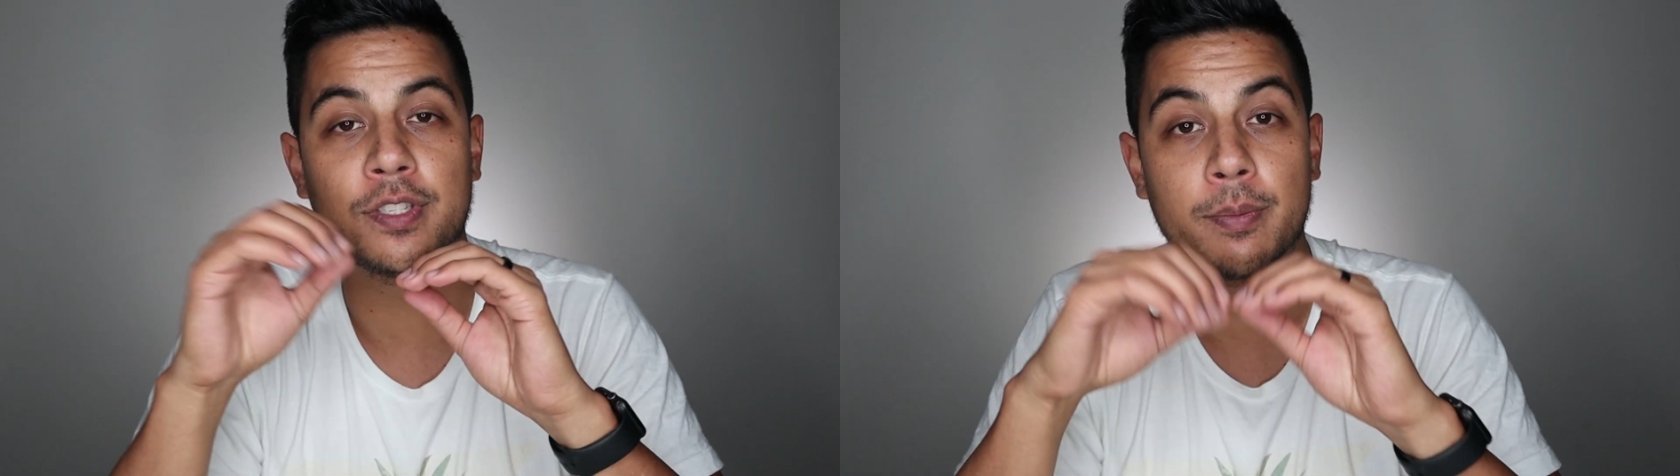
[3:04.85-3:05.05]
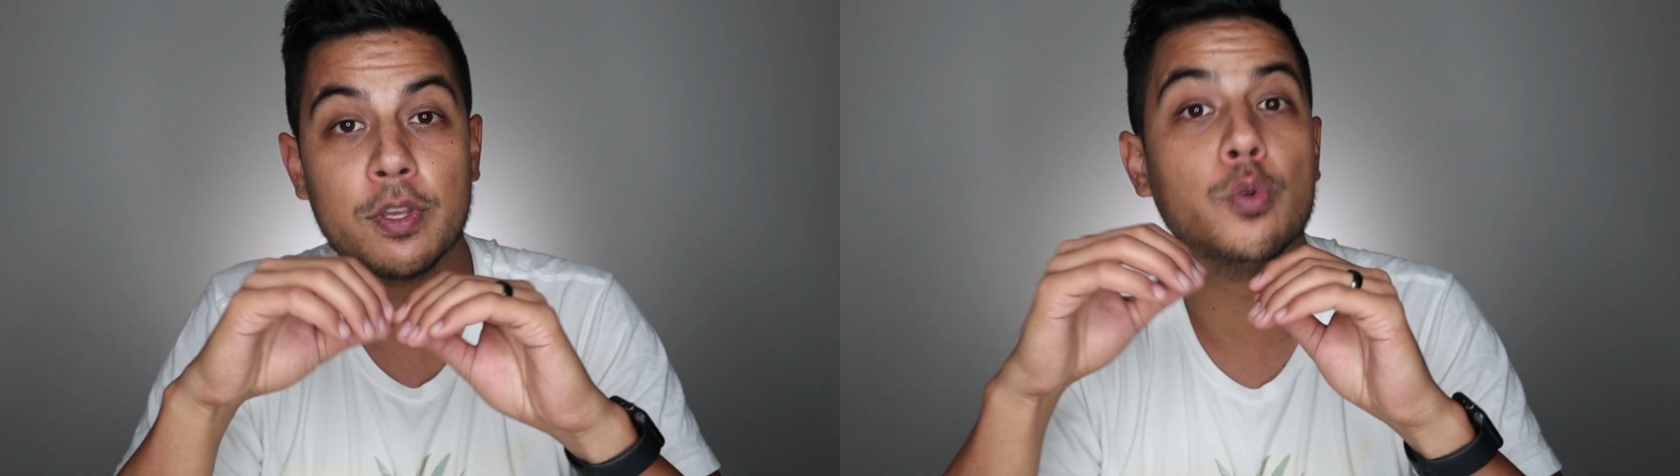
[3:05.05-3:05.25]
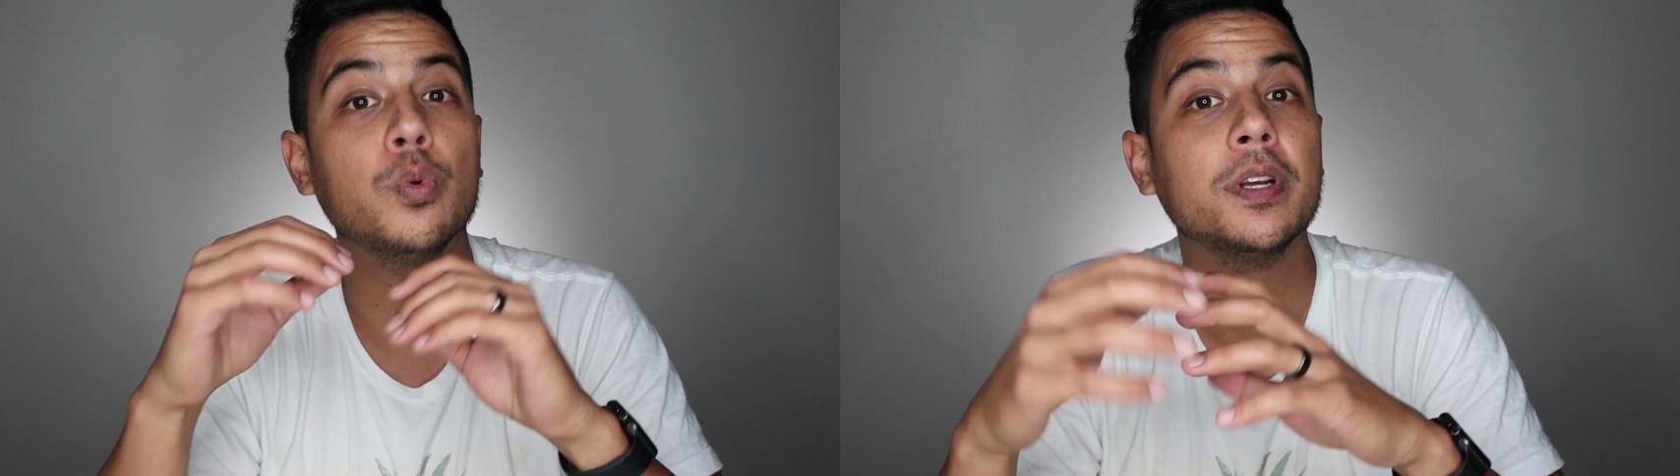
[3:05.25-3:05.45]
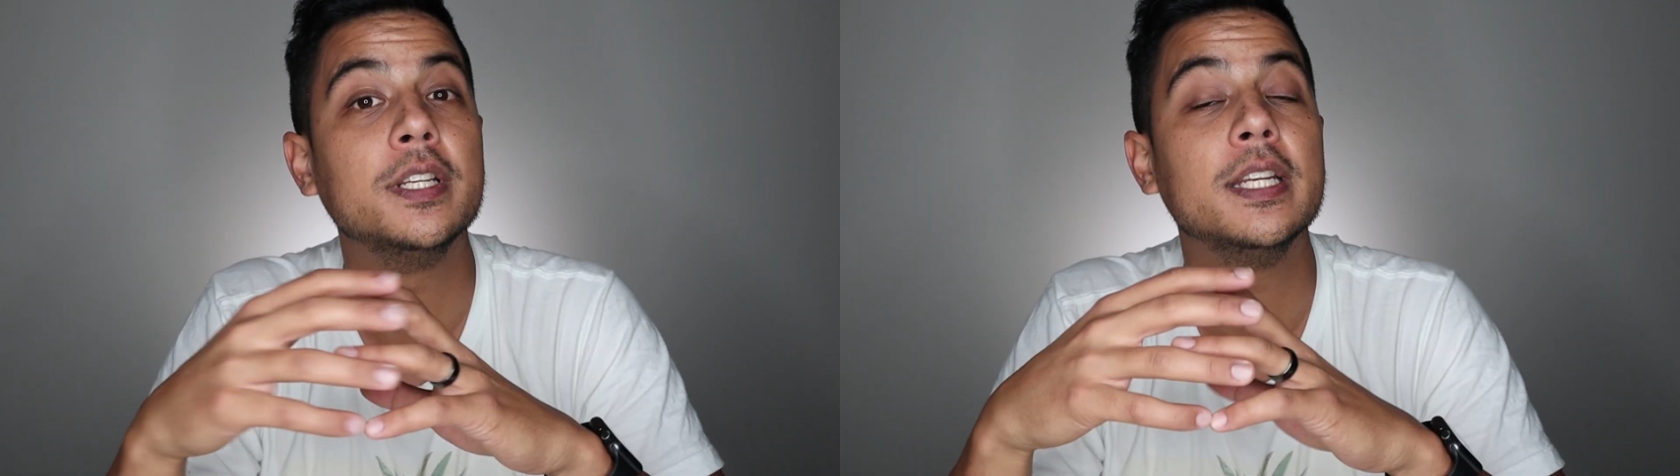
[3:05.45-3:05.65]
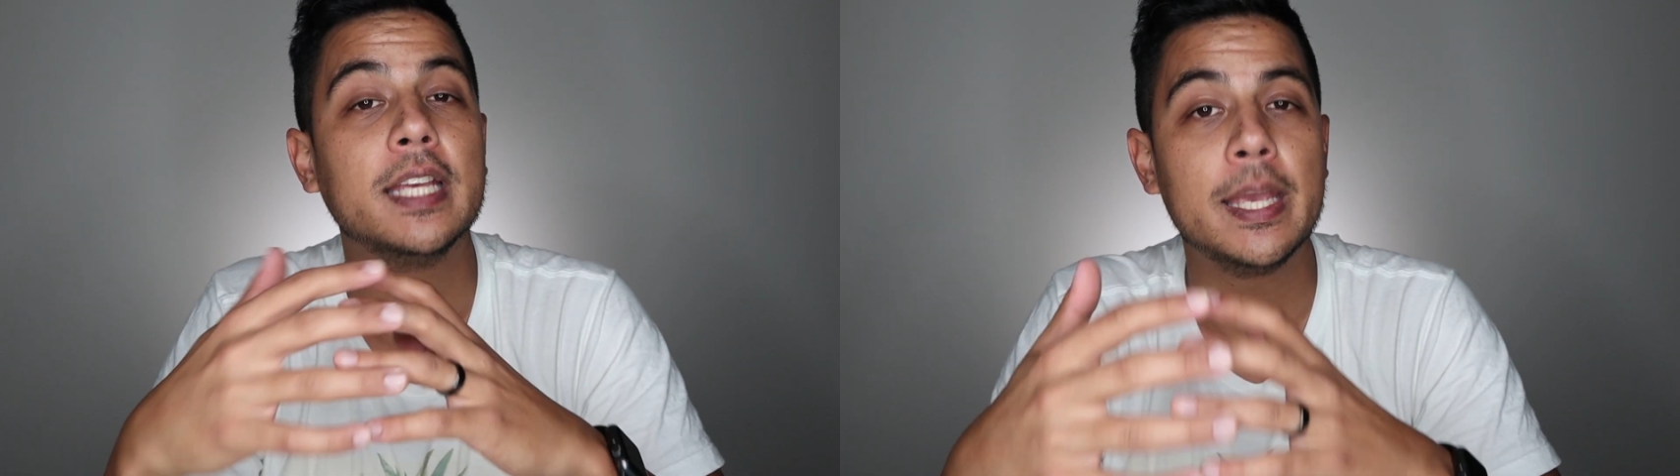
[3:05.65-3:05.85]
and something you really
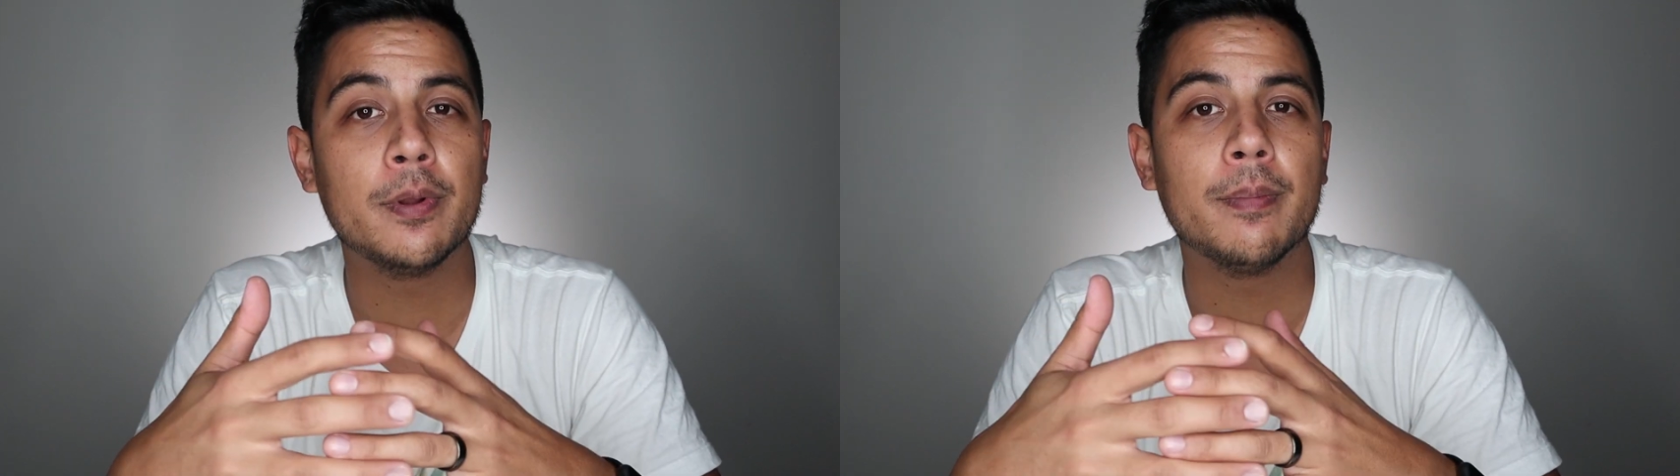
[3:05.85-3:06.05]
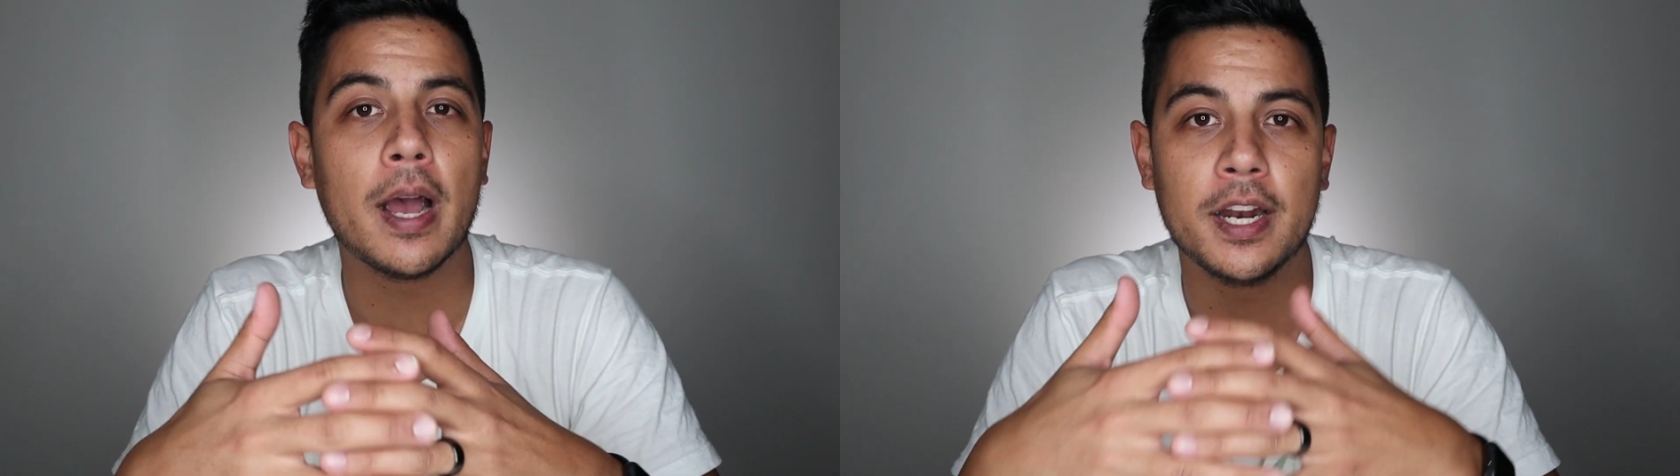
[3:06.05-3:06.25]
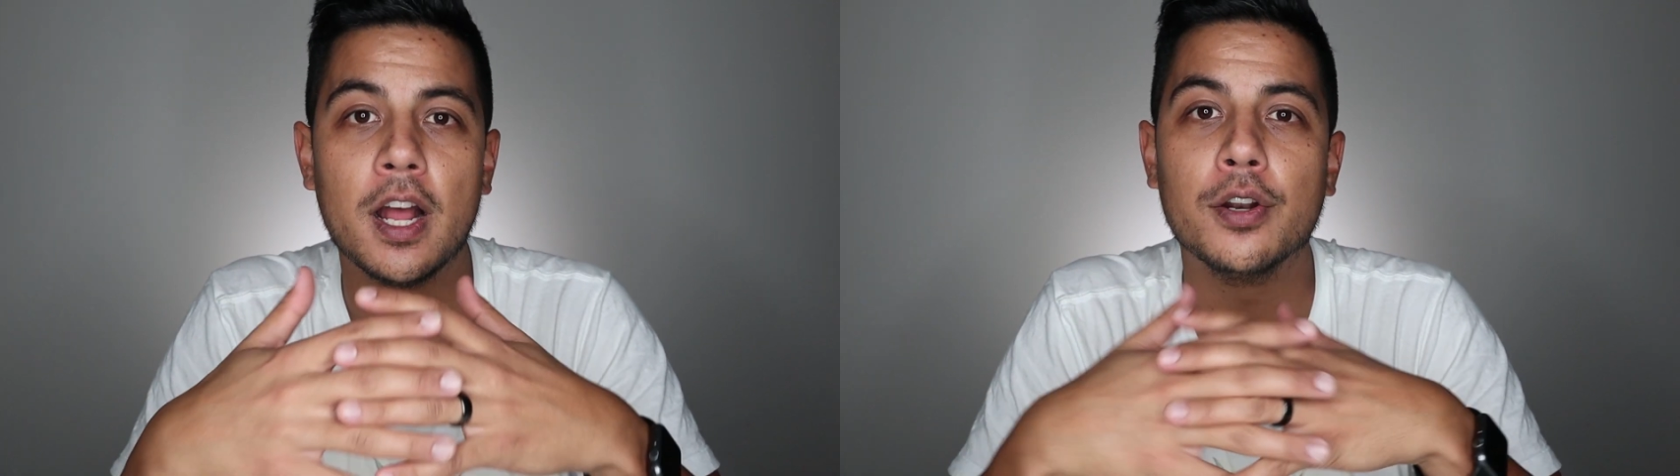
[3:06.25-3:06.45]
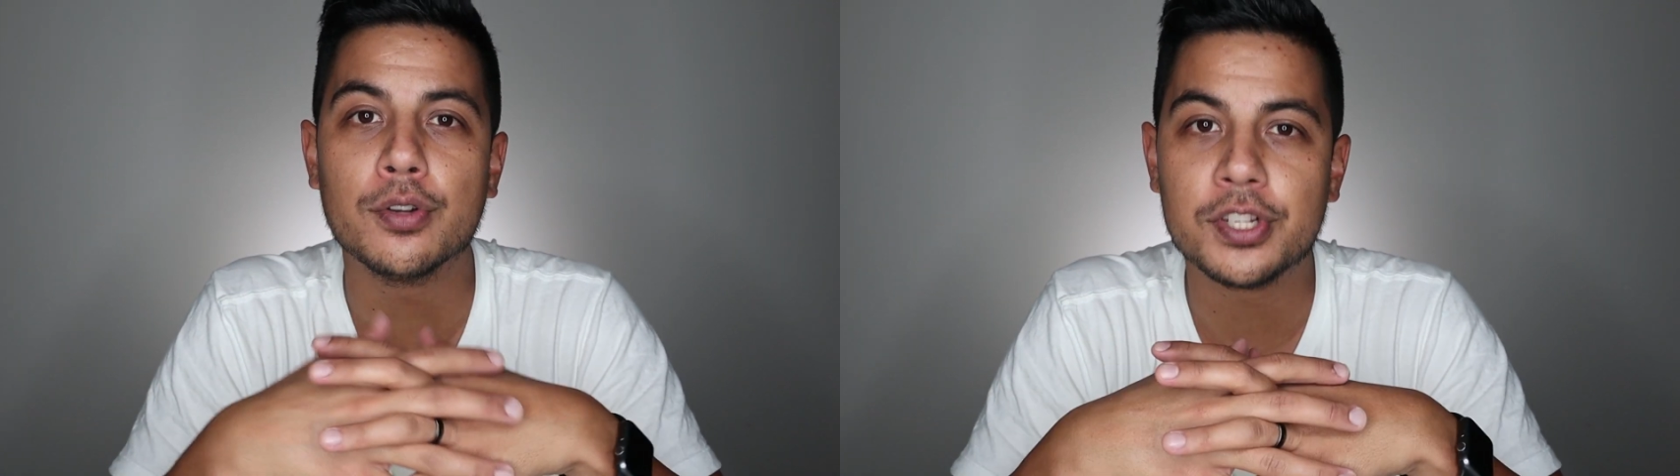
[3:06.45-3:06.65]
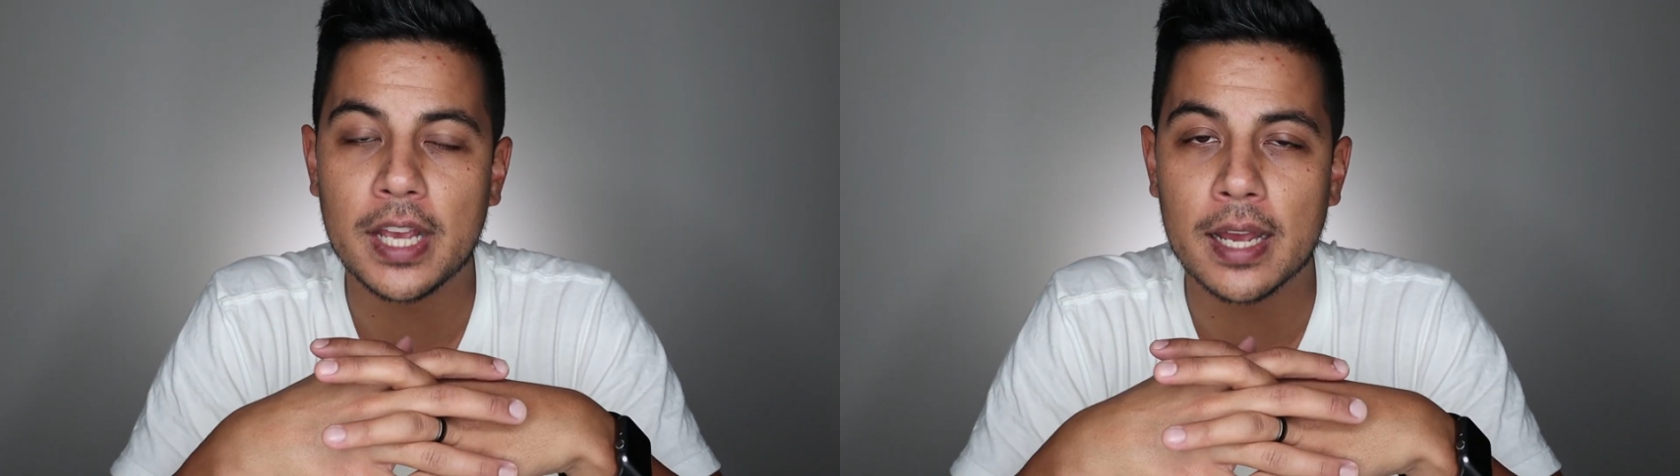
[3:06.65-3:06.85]
need to keep in mind and
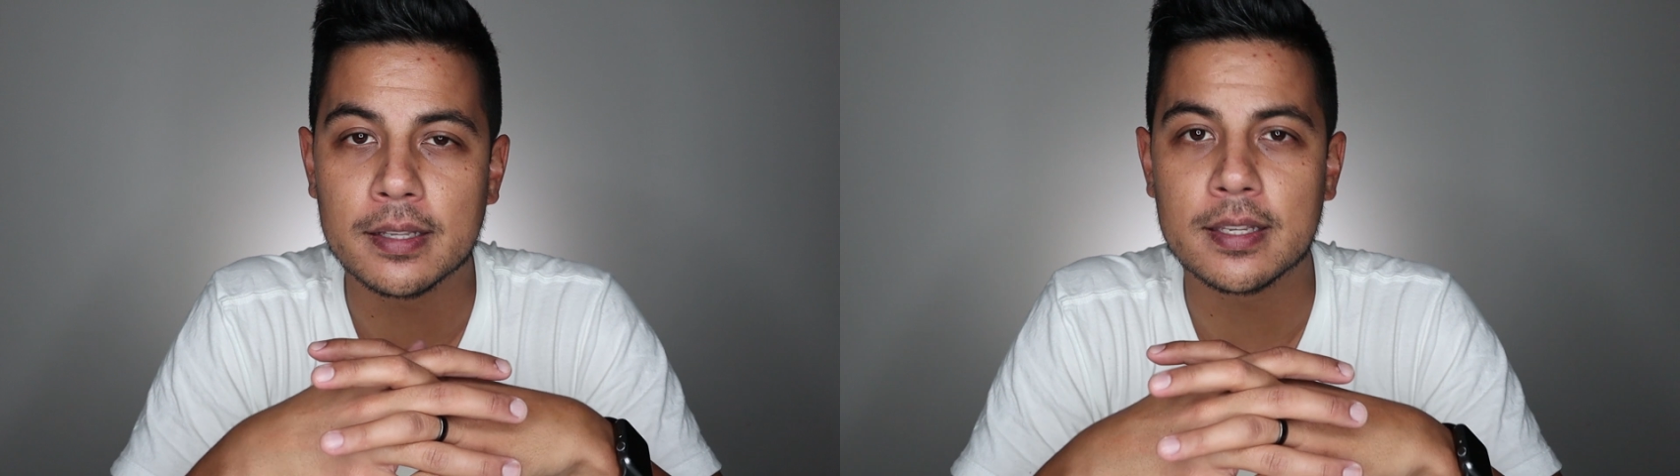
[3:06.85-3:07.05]
understand,